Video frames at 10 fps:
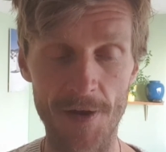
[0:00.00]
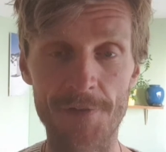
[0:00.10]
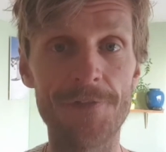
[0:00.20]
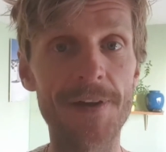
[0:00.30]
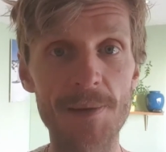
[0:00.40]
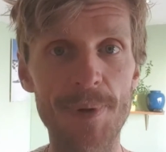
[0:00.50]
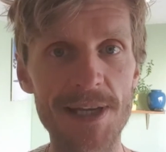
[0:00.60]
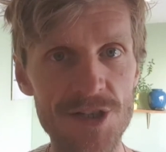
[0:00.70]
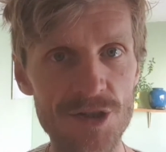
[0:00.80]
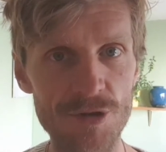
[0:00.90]

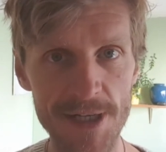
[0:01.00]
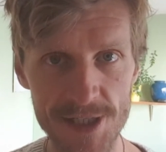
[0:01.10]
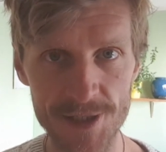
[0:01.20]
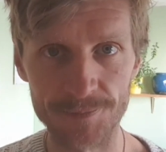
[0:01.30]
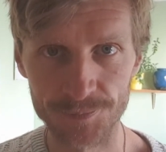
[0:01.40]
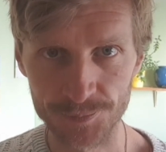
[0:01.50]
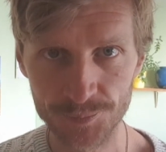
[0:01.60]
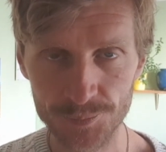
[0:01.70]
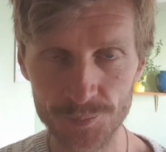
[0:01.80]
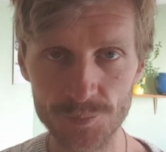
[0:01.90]
fear-based stress.
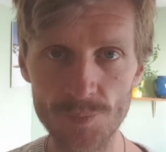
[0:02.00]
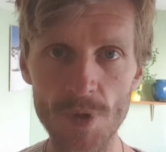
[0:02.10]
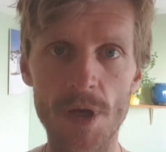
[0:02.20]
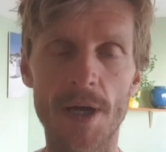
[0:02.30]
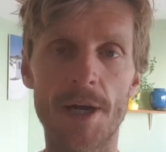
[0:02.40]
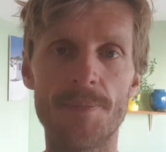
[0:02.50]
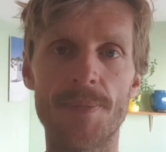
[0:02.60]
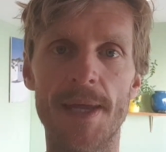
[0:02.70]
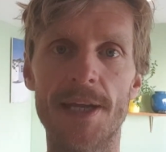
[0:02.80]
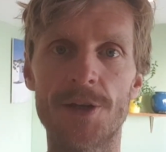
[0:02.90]

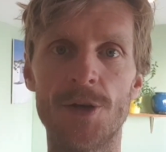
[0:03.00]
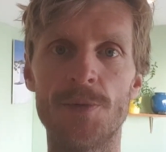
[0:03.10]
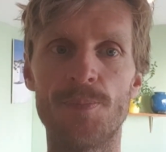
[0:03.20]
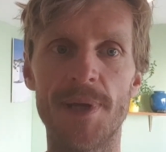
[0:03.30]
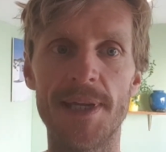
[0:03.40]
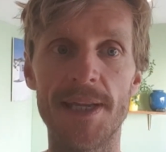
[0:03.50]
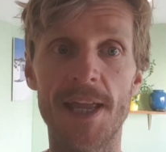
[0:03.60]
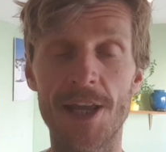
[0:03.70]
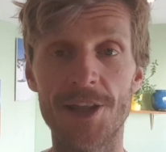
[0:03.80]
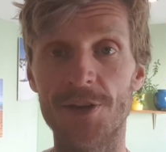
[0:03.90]
It could
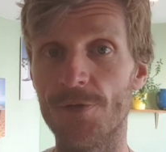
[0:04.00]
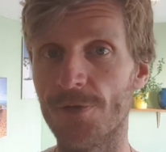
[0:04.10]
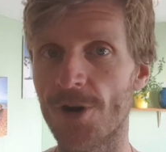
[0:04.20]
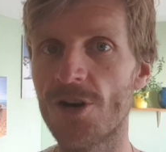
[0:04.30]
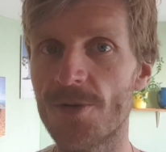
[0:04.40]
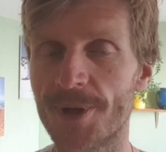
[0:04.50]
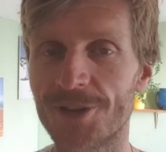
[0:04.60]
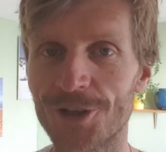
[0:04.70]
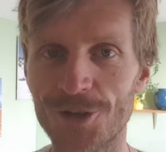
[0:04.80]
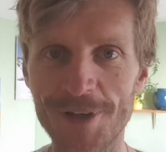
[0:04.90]
be the
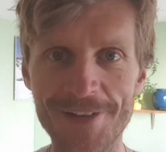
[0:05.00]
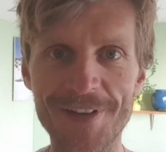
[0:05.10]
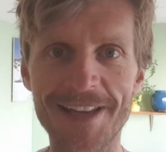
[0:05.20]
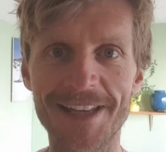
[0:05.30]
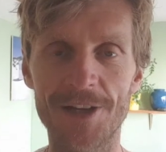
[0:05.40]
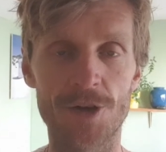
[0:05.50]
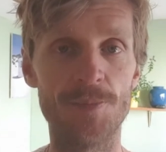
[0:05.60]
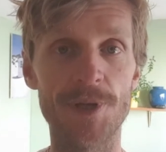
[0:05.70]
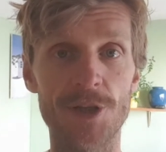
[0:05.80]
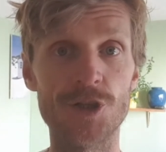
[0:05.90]
environment that you're living. It
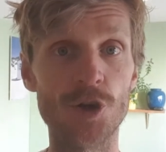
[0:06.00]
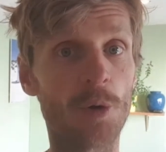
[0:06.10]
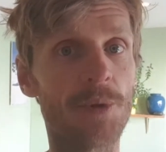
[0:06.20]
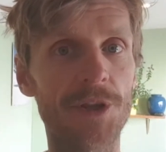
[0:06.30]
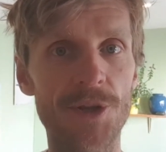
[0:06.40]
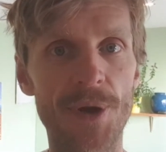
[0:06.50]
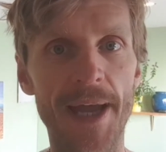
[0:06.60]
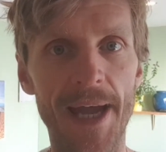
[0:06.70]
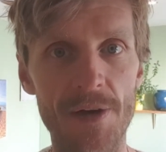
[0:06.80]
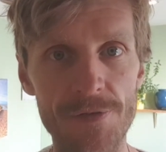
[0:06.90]
could be the job that you
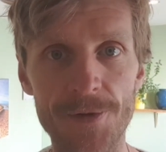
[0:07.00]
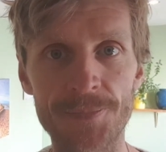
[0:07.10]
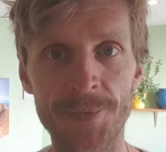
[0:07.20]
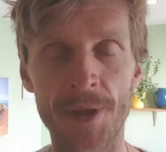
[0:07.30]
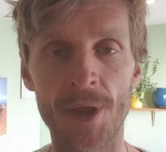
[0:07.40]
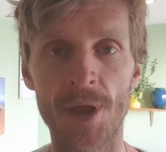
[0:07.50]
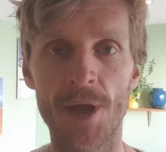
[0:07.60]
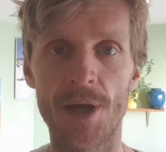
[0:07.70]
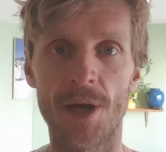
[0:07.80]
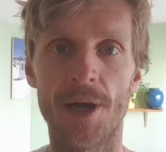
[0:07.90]
have.
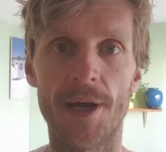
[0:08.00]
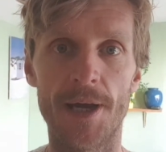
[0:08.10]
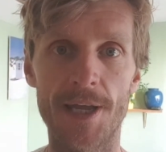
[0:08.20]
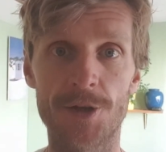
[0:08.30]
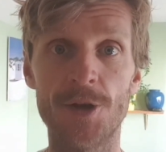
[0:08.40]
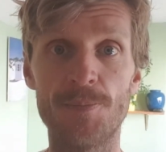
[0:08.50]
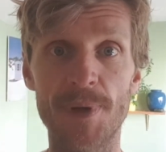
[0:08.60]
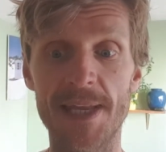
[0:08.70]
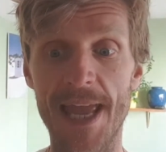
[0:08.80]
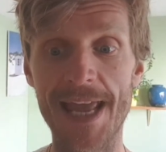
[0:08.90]
It could
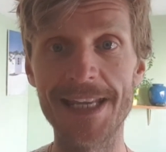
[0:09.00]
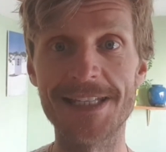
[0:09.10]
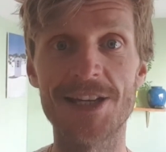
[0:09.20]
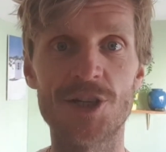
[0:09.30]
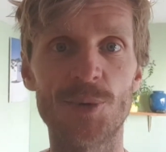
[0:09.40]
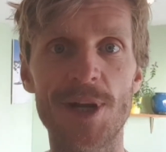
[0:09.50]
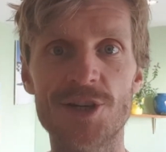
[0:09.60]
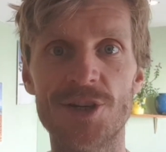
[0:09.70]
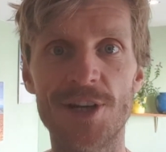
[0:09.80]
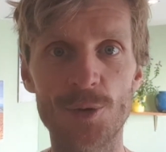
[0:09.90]
be any
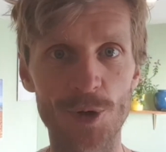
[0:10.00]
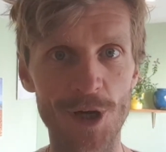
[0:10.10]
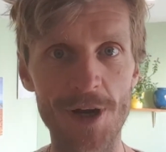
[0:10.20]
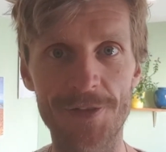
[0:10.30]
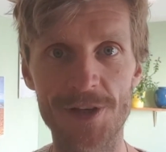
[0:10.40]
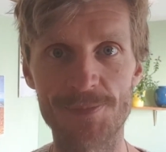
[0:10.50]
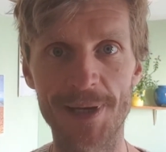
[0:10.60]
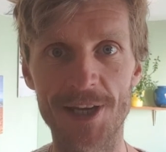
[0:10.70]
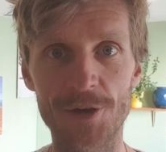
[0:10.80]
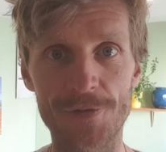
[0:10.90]
situation in your life that is
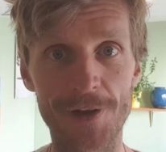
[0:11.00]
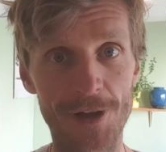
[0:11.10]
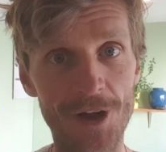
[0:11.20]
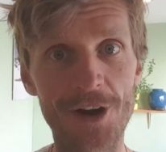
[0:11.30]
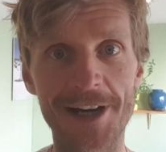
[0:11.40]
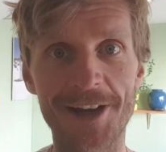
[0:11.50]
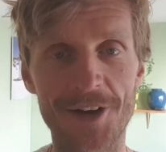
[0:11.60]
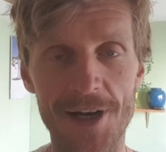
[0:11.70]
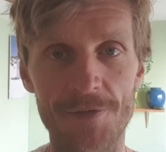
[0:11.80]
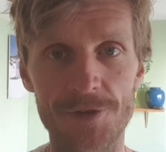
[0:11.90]
making you feel highly
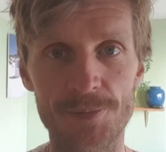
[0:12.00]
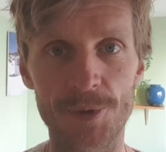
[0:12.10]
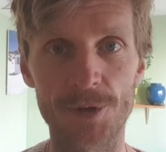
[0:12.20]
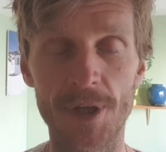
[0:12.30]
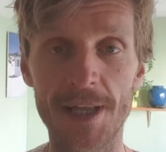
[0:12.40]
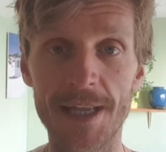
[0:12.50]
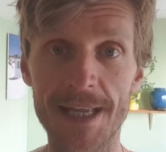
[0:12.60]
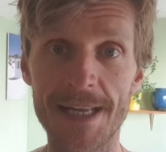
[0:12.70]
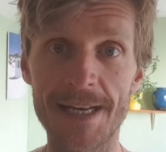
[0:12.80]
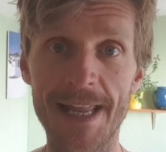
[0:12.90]
uncomfortable.
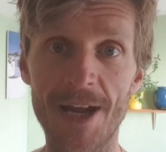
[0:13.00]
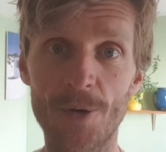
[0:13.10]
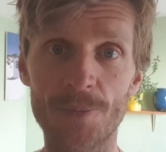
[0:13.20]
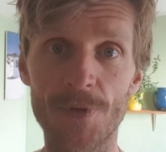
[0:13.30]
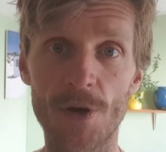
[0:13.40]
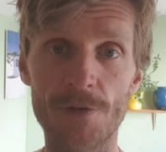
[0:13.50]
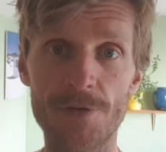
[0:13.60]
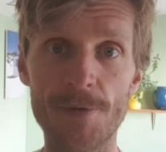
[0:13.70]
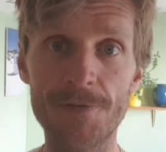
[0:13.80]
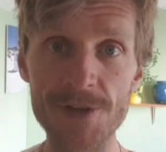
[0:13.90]
Now,
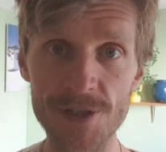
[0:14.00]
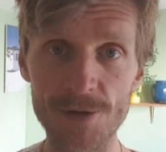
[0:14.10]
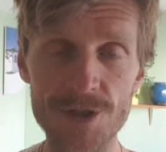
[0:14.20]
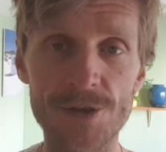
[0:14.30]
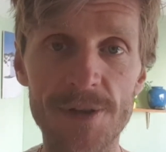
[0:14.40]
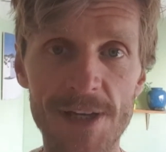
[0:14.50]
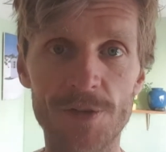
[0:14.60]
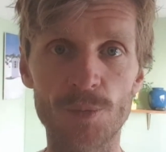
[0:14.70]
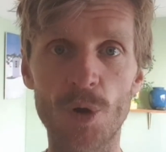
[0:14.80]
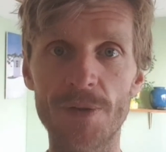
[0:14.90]
from a physiological
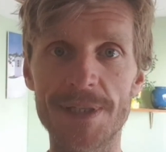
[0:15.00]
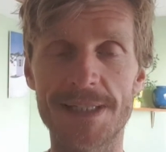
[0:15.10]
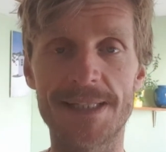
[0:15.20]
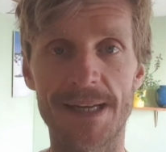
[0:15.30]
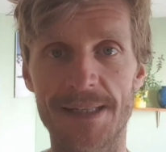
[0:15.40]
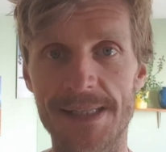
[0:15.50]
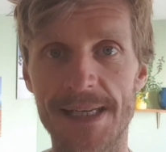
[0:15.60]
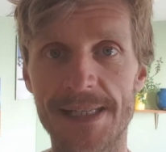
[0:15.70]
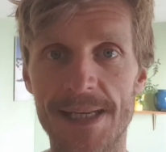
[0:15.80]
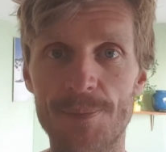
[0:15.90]
level, what this does
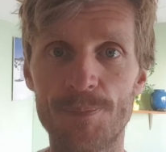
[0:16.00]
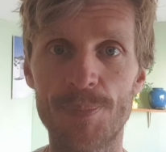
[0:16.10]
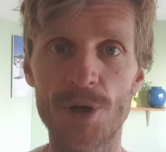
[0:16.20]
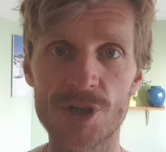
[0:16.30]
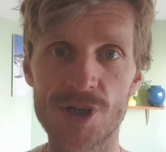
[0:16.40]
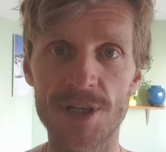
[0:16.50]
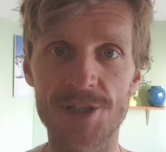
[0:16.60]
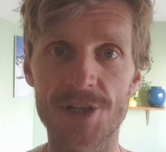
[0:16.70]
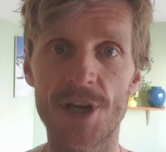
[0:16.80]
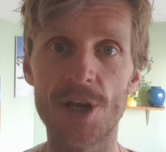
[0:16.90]
is it
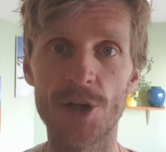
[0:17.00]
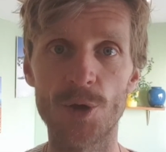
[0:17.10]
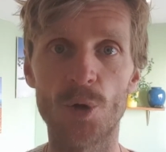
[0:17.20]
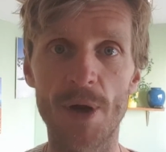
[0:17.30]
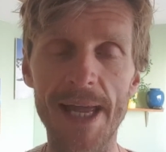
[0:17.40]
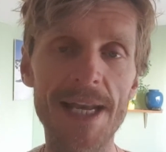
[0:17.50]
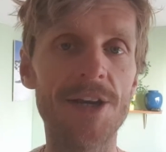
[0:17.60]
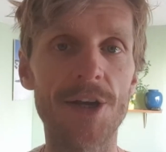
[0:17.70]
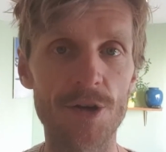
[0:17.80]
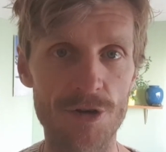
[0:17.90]
pushes your
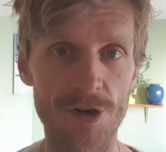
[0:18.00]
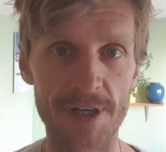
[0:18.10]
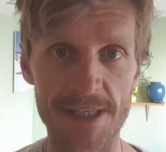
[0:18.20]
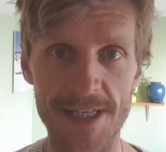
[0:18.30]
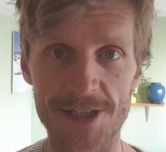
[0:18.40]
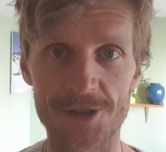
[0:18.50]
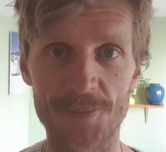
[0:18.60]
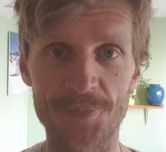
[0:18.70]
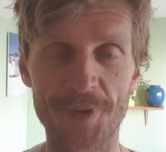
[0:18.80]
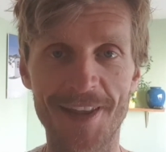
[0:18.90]
endocrine
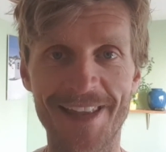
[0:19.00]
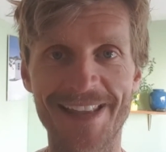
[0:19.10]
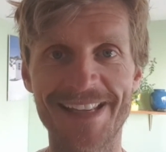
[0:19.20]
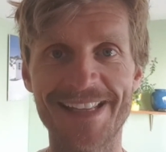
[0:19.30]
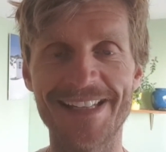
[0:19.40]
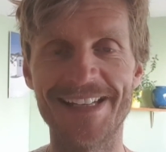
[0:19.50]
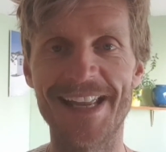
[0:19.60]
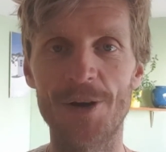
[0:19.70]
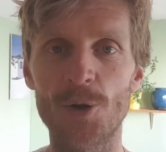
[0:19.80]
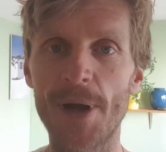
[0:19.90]
system.
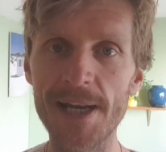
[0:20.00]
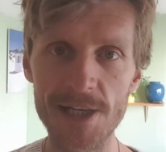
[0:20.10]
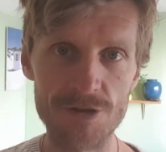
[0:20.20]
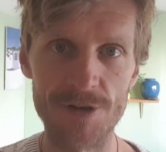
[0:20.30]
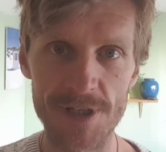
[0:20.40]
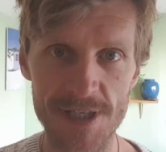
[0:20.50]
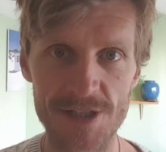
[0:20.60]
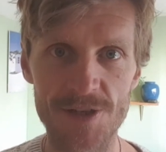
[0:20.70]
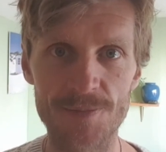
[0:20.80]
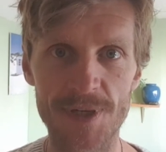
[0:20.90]
Now, your endocrine
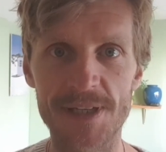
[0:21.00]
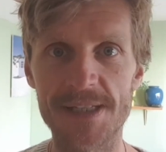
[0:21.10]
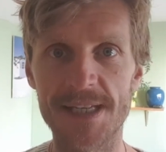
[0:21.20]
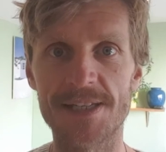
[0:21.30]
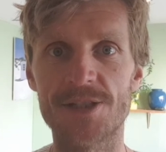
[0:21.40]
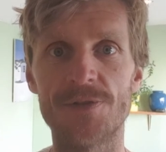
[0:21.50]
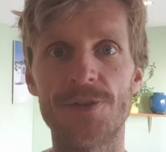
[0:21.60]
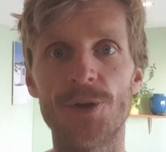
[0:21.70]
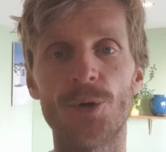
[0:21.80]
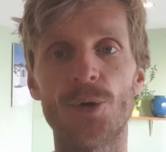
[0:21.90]
system consists
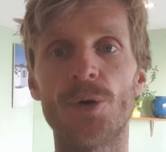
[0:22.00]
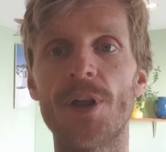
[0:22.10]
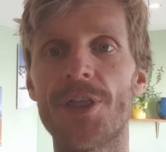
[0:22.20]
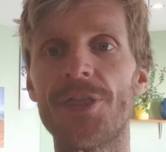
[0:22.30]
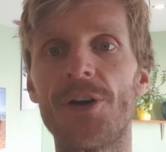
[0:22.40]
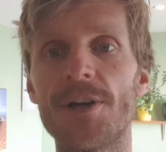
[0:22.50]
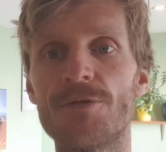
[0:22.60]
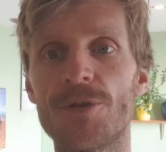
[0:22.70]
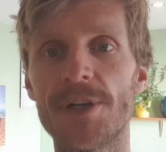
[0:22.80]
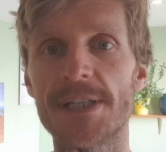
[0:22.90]
of your
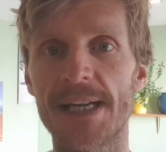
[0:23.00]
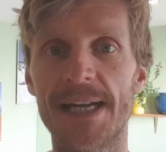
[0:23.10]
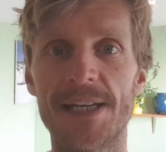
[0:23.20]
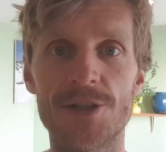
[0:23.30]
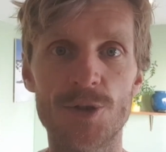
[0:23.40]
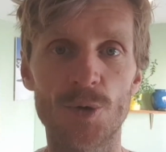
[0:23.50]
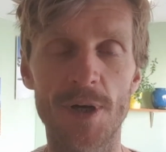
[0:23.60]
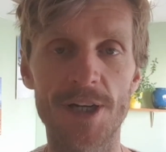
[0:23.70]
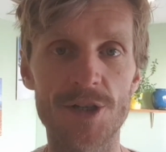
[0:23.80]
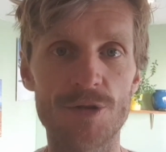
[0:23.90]
thyroid and
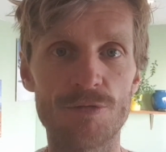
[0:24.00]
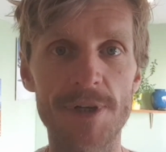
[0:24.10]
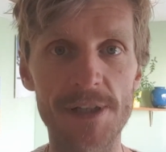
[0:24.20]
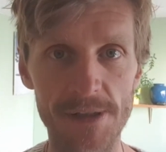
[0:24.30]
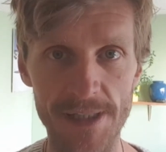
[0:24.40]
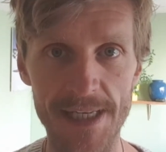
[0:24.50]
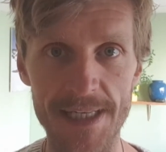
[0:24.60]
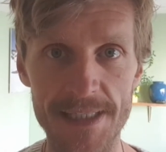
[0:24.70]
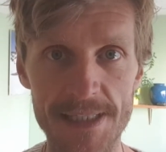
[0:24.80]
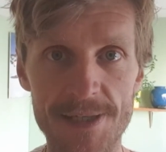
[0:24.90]
your adrenal
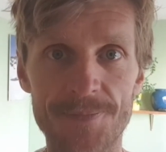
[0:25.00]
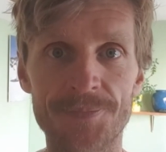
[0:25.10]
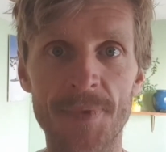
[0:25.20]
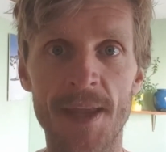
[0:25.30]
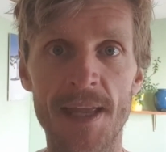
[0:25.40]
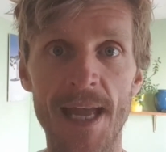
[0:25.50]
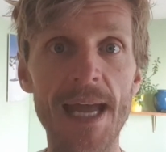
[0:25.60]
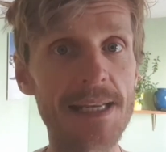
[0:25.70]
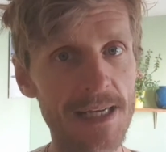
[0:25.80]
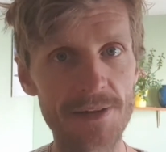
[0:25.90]
glands
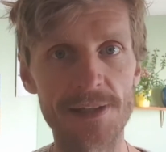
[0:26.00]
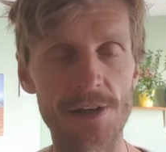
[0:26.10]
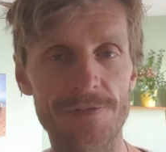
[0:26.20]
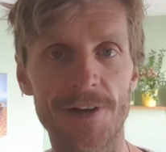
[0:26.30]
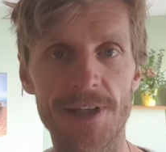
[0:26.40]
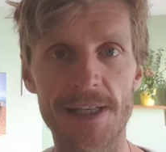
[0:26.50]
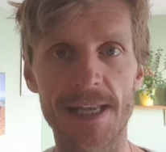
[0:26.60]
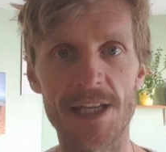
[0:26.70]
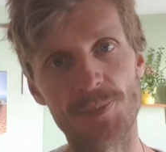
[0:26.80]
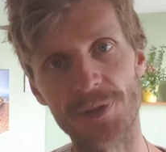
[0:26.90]
and other little funky
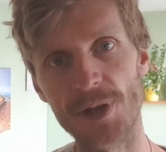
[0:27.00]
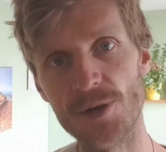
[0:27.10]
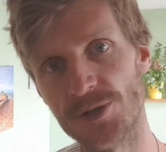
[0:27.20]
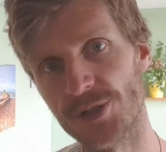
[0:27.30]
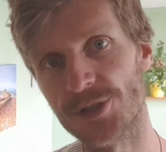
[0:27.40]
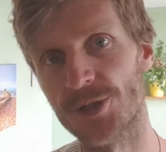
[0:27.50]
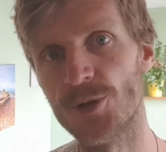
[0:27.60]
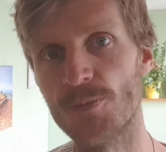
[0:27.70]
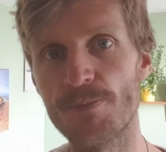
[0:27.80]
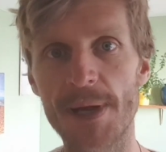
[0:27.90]
glands, but those are the
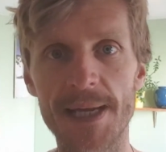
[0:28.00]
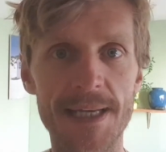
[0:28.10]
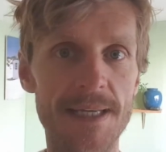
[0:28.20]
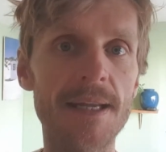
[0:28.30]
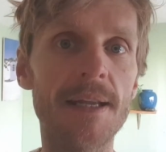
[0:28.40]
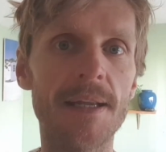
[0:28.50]
two main